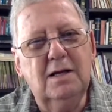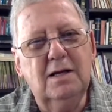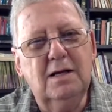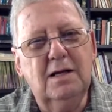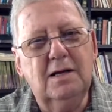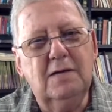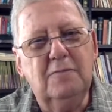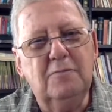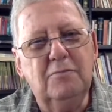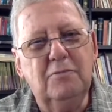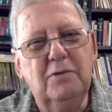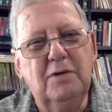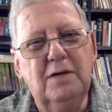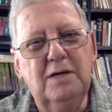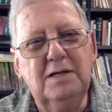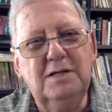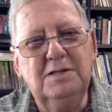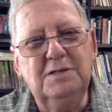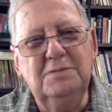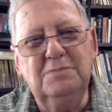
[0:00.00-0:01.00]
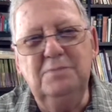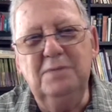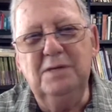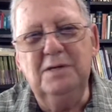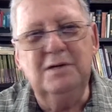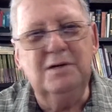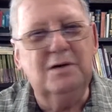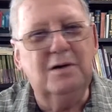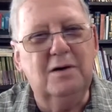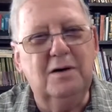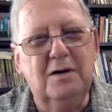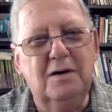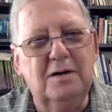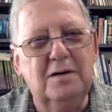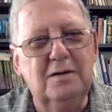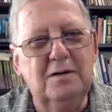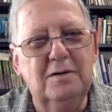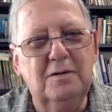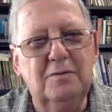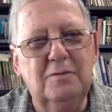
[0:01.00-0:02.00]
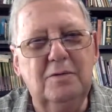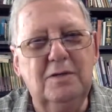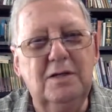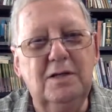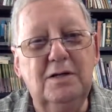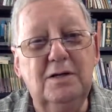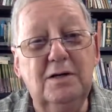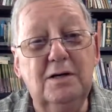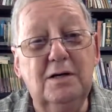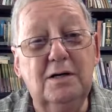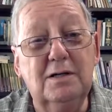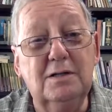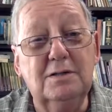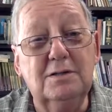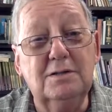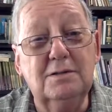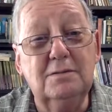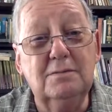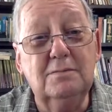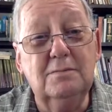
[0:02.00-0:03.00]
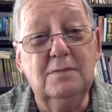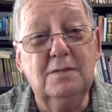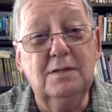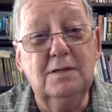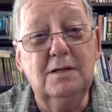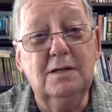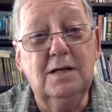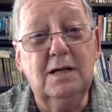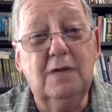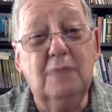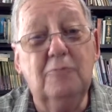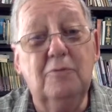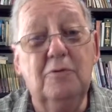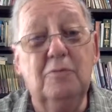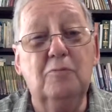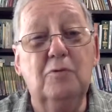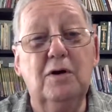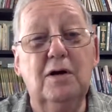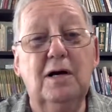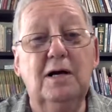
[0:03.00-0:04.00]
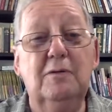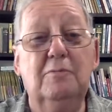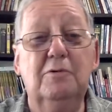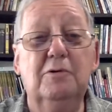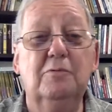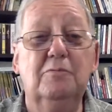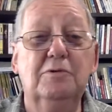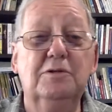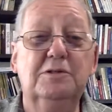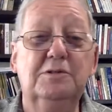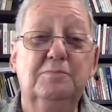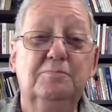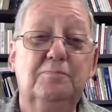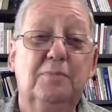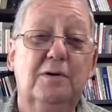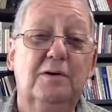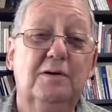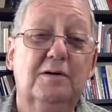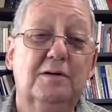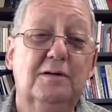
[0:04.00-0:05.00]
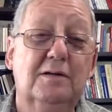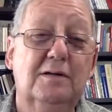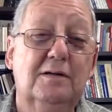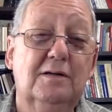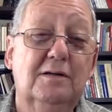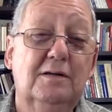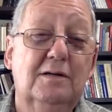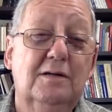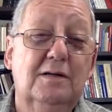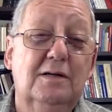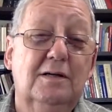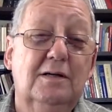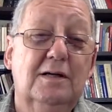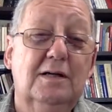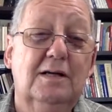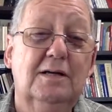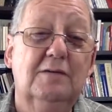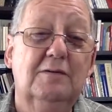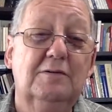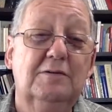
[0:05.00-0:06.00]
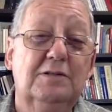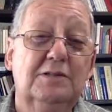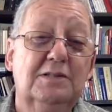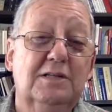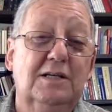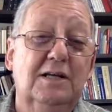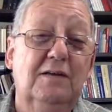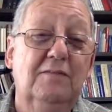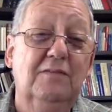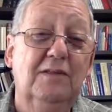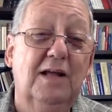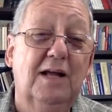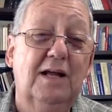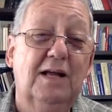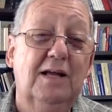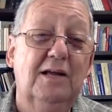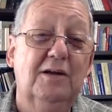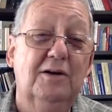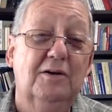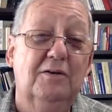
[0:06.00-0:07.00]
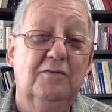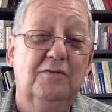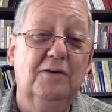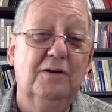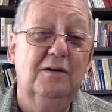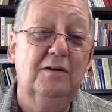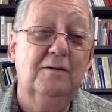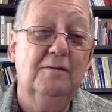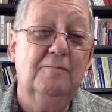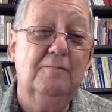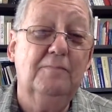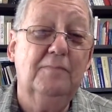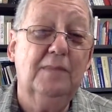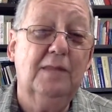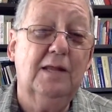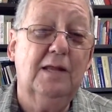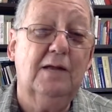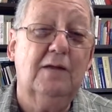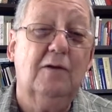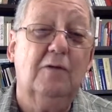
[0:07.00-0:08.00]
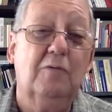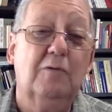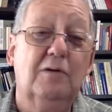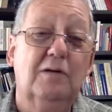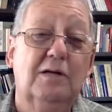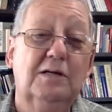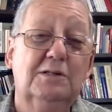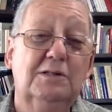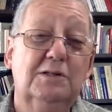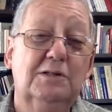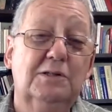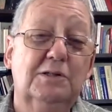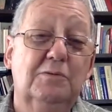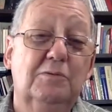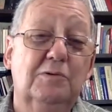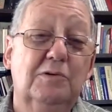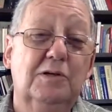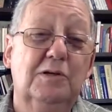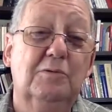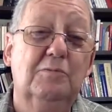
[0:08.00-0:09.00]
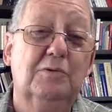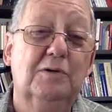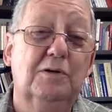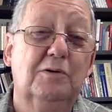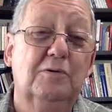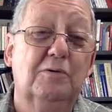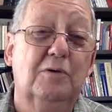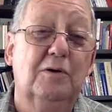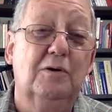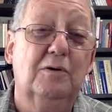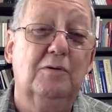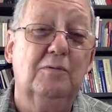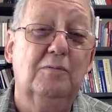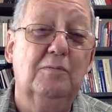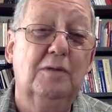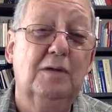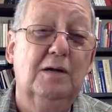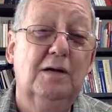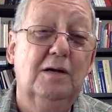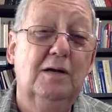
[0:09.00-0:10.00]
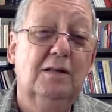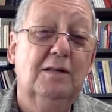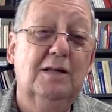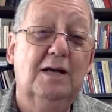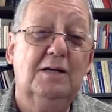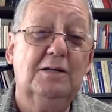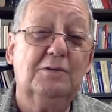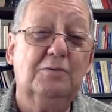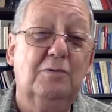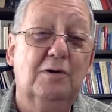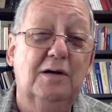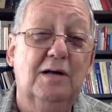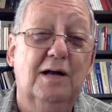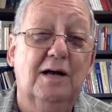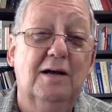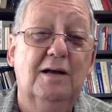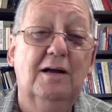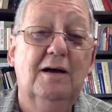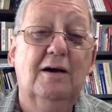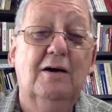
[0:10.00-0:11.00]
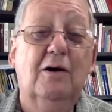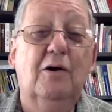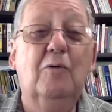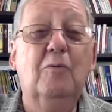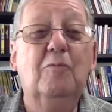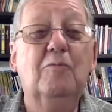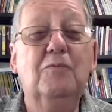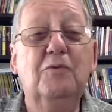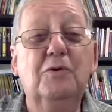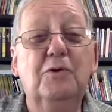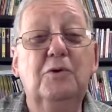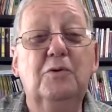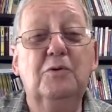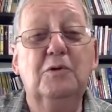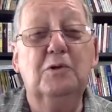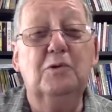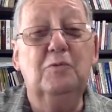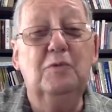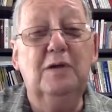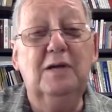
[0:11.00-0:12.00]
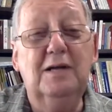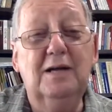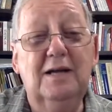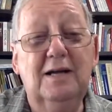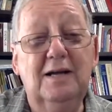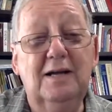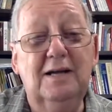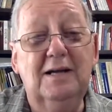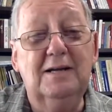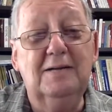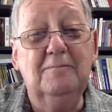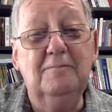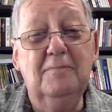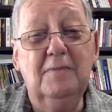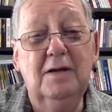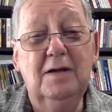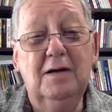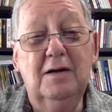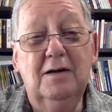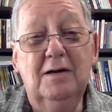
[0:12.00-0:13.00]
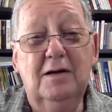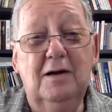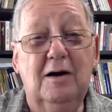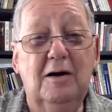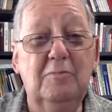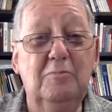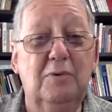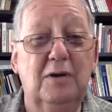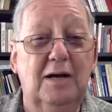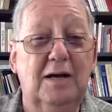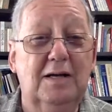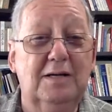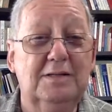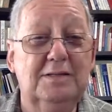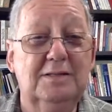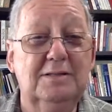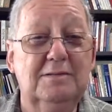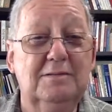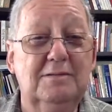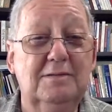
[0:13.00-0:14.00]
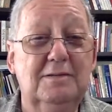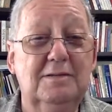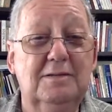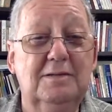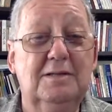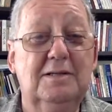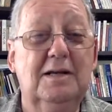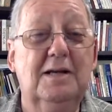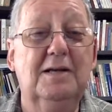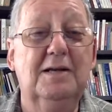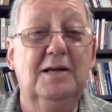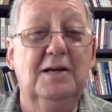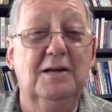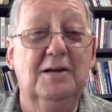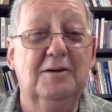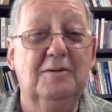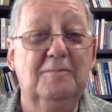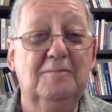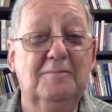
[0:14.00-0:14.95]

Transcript: And praise be to God when he does. And when we're able to respond and receive that gift, and our relationship with him can grow. That's what I hope for you in the week ahead. God bless. Take care.